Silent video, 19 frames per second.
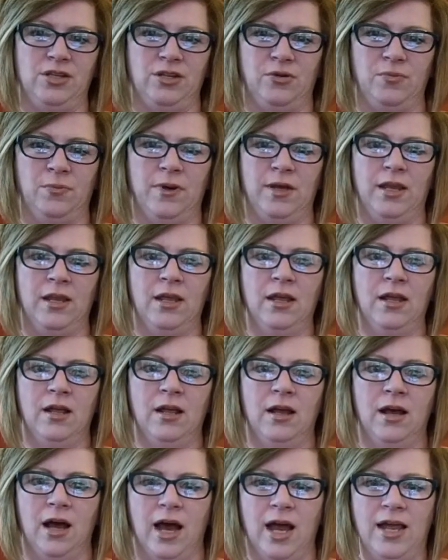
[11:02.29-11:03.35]
to. But
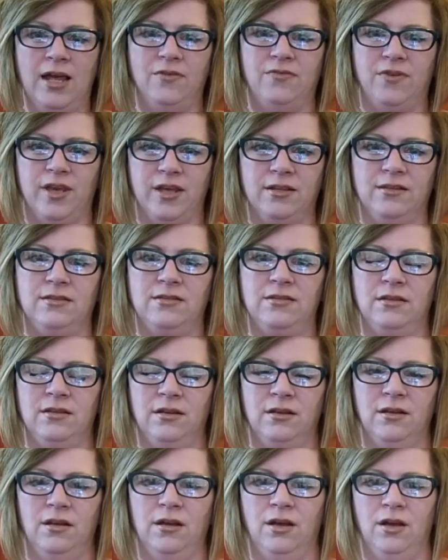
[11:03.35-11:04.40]
I have kids
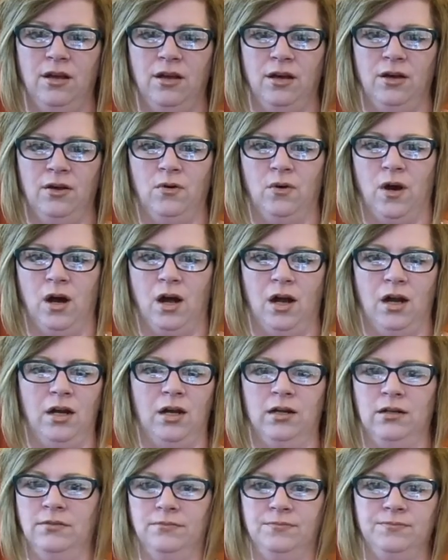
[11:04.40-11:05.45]
who
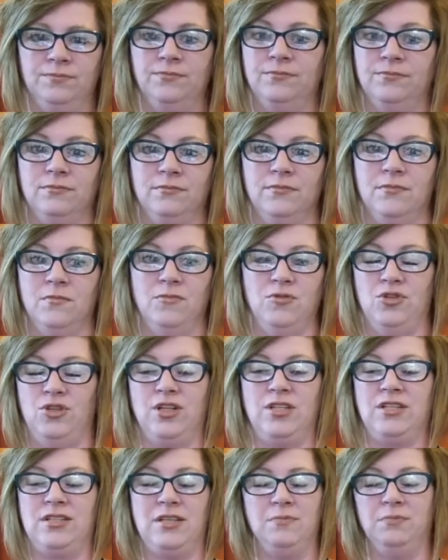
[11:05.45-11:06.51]
are
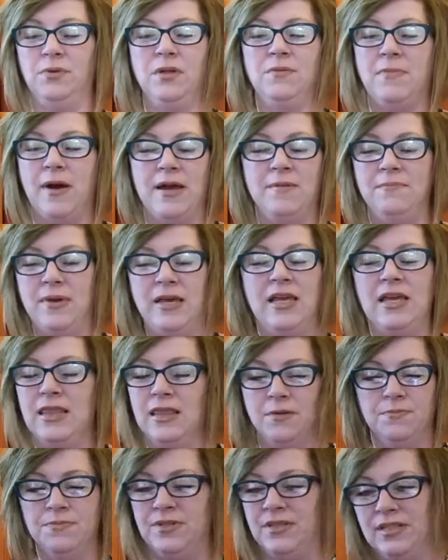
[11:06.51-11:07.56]
just simply by being
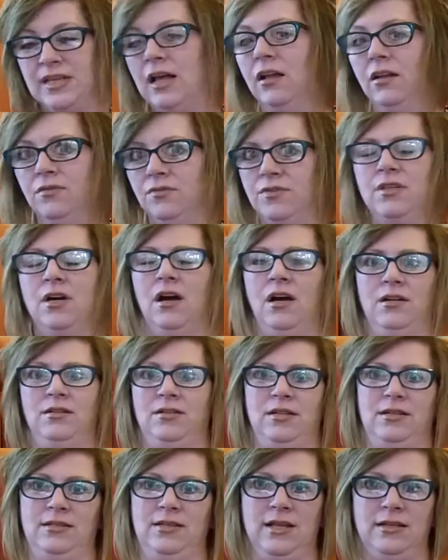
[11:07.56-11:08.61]
themselves are
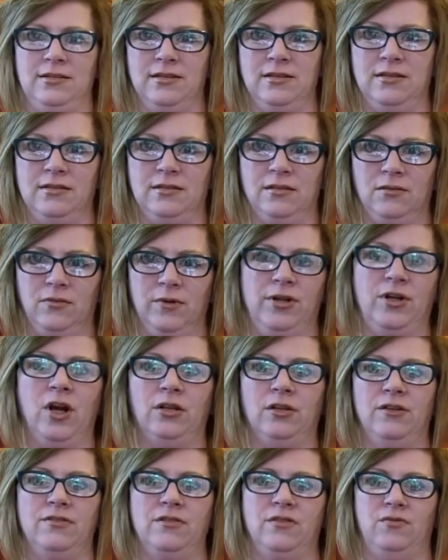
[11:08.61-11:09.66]
successes,
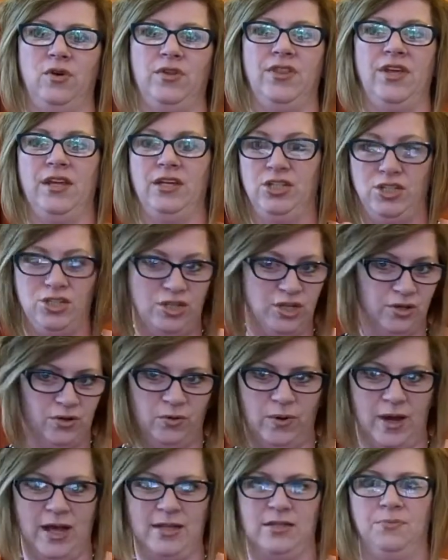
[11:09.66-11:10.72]
regardless of what they do
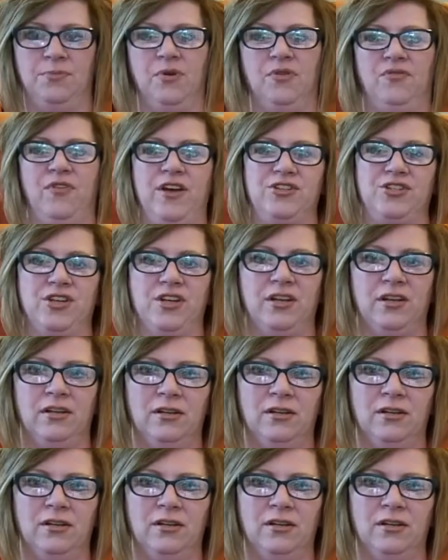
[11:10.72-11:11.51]
as a profession.